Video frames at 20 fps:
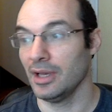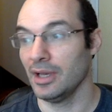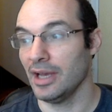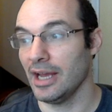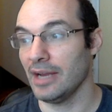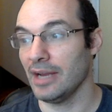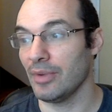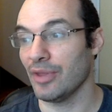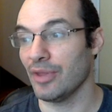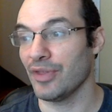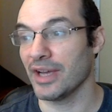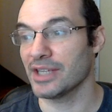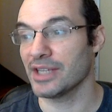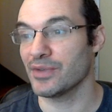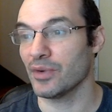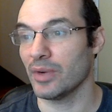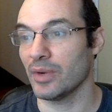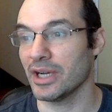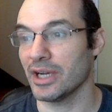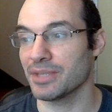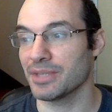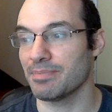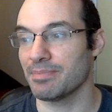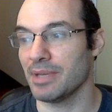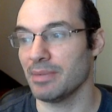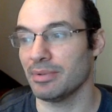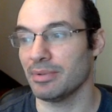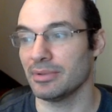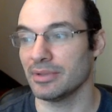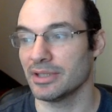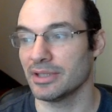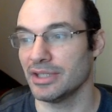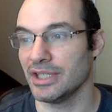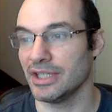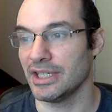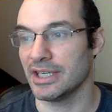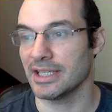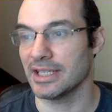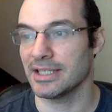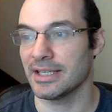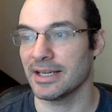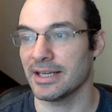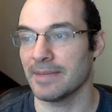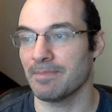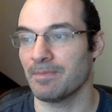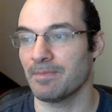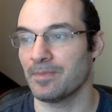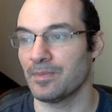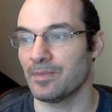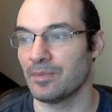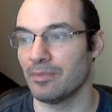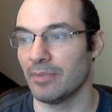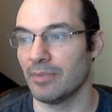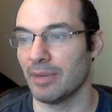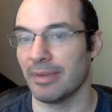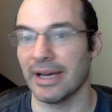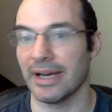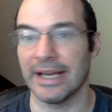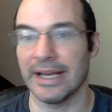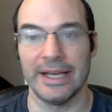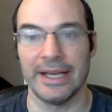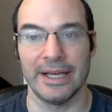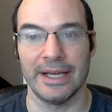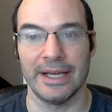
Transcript: Anyway, thanks for watching, people. See you next time. Bye-bye.